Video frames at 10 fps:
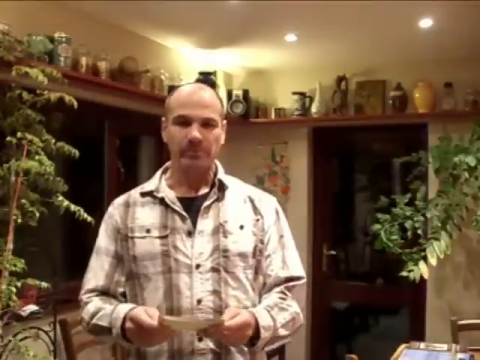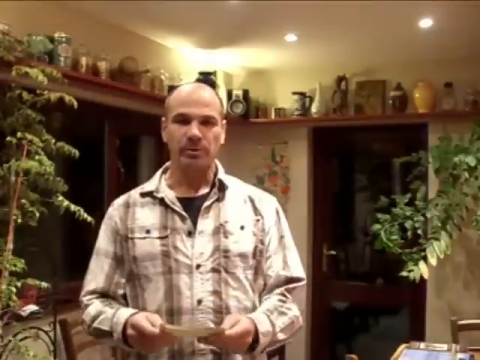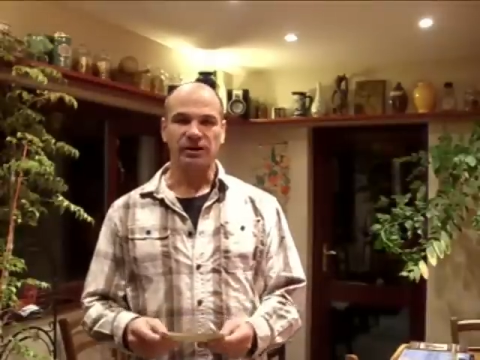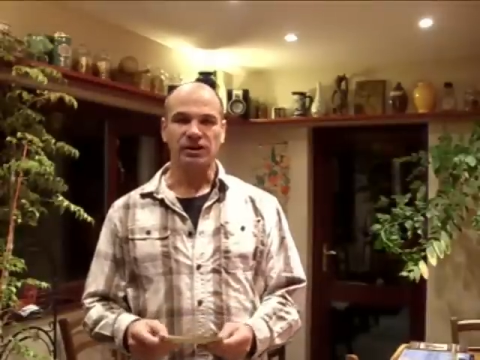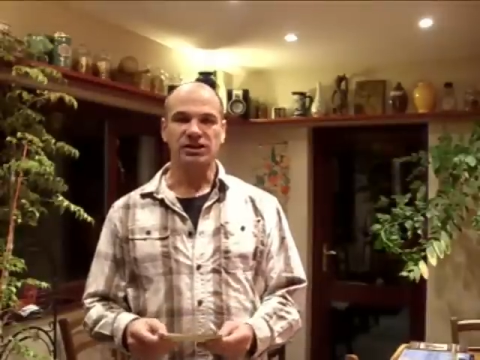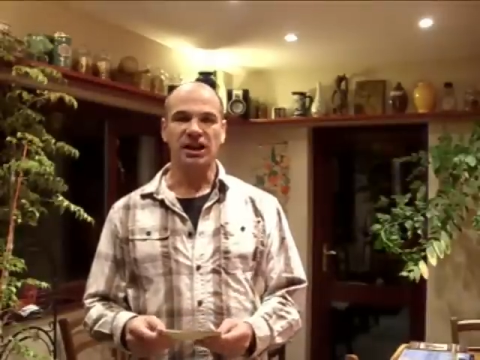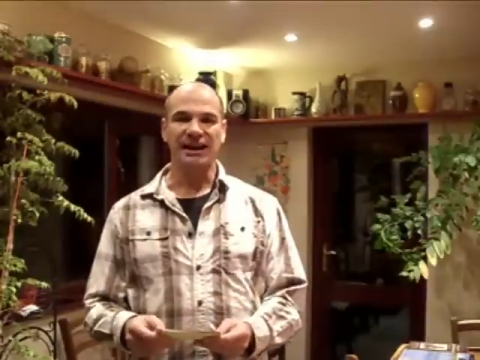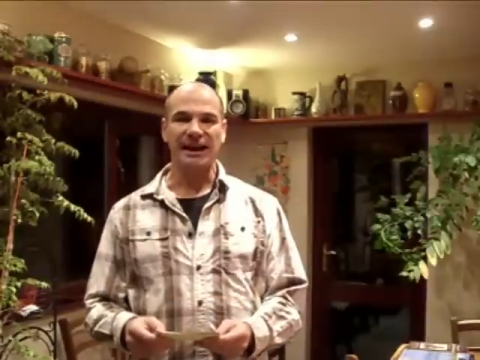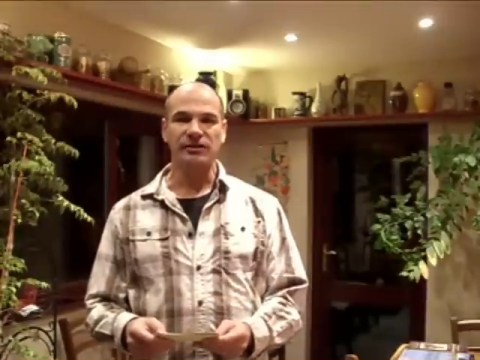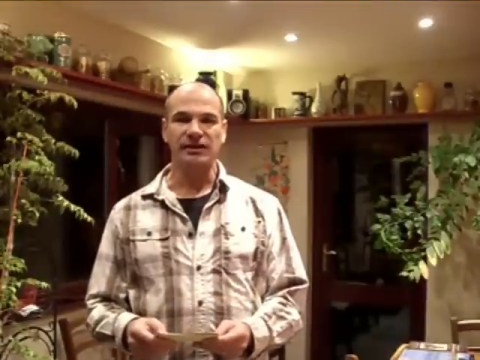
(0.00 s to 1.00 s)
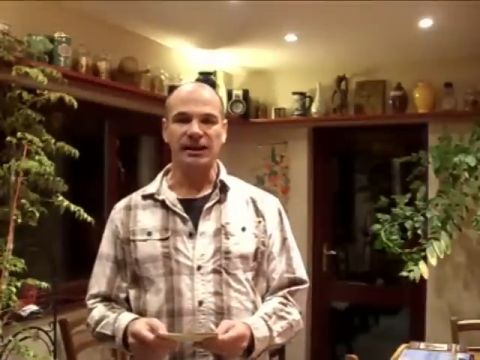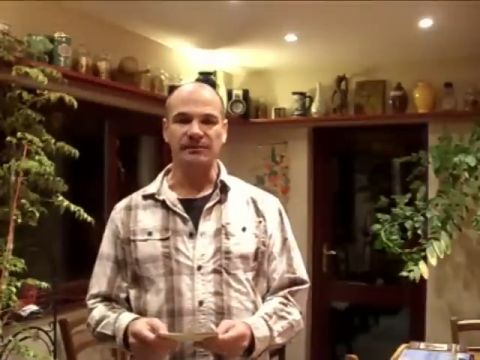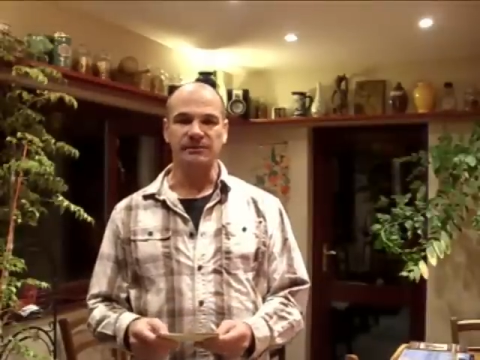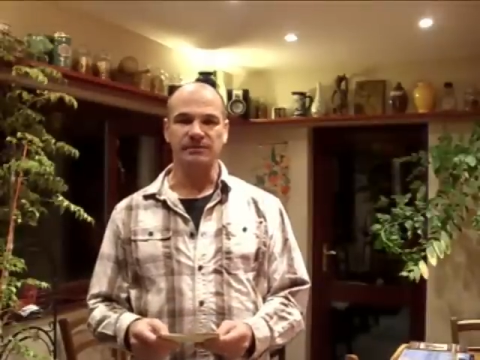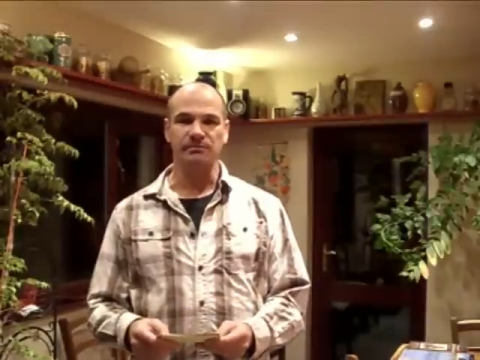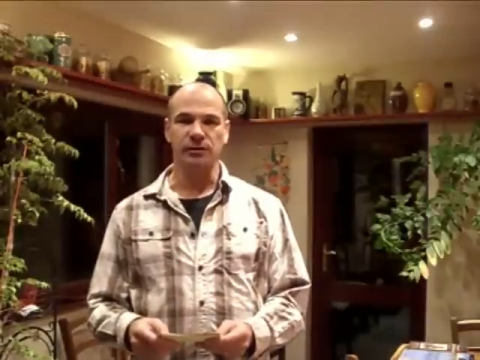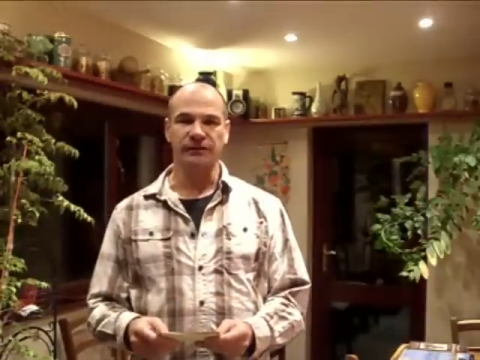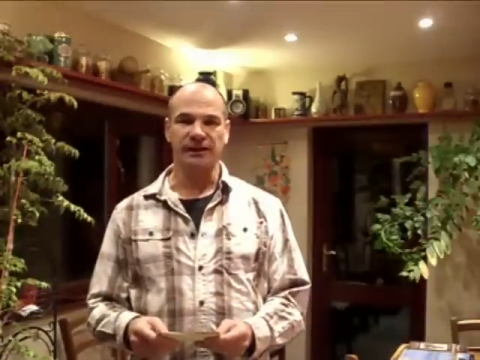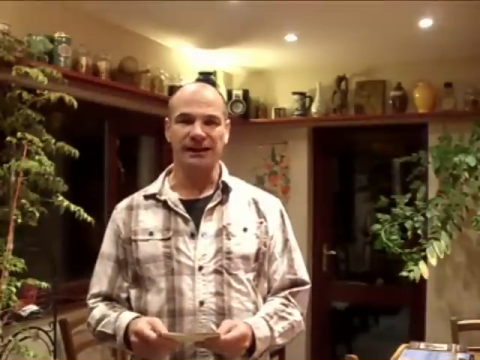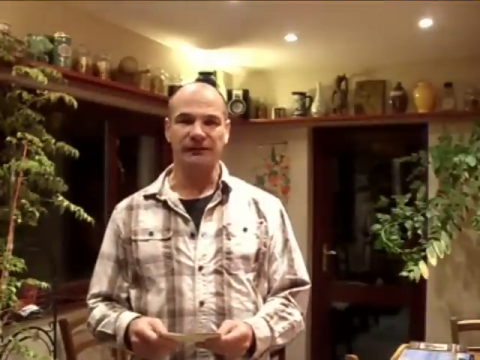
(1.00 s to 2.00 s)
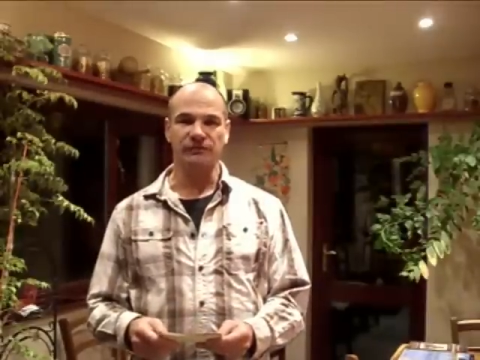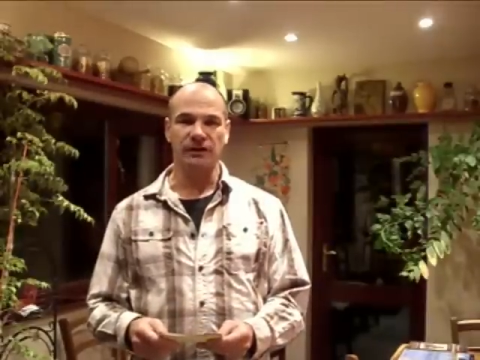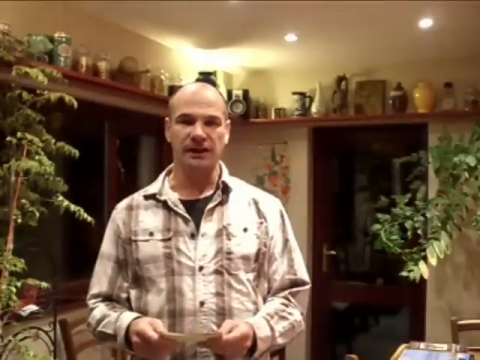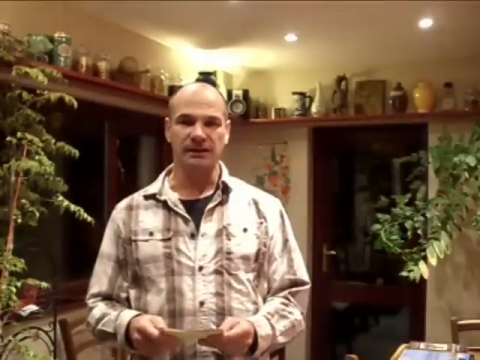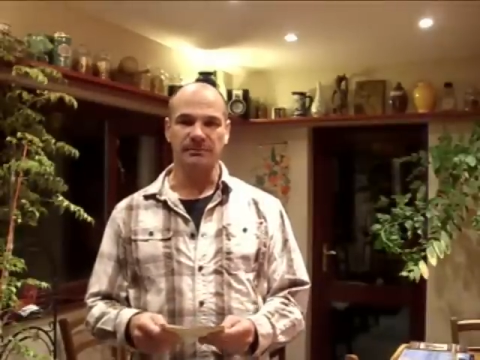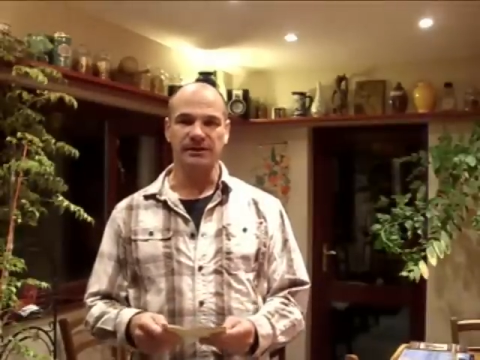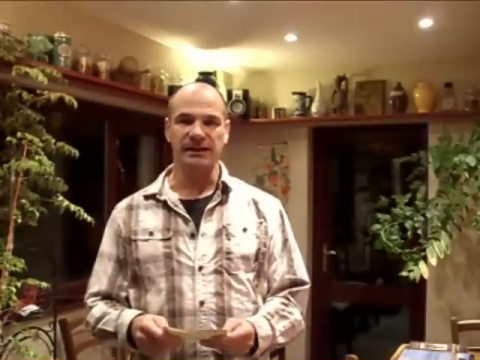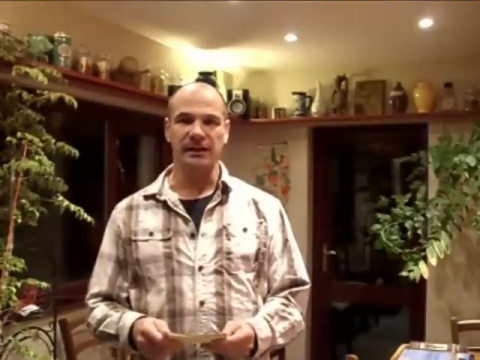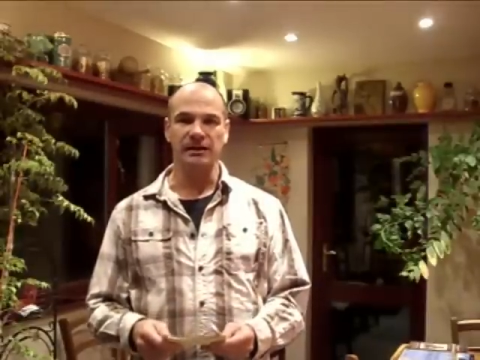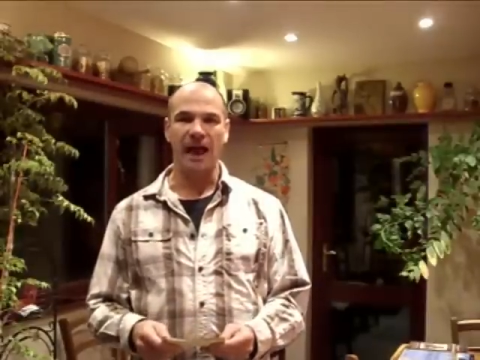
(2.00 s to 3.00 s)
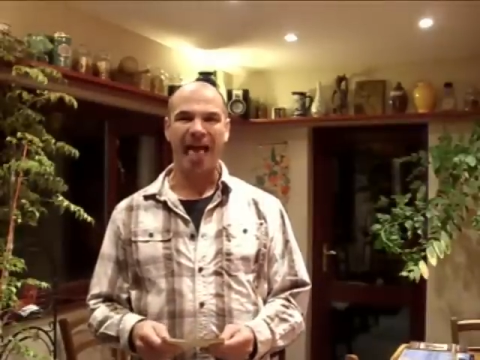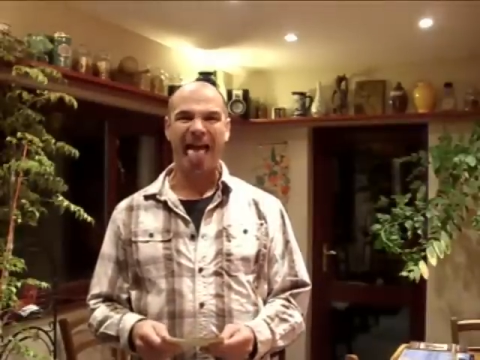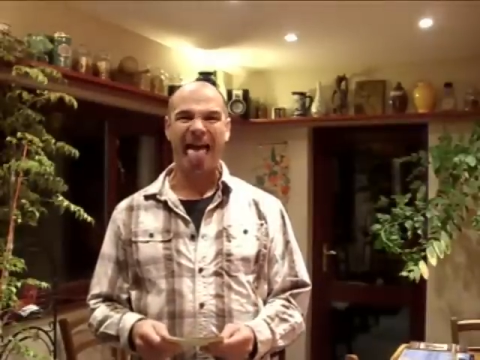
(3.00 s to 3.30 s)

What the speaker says: putting your tongue out and moving it left, right, up and down.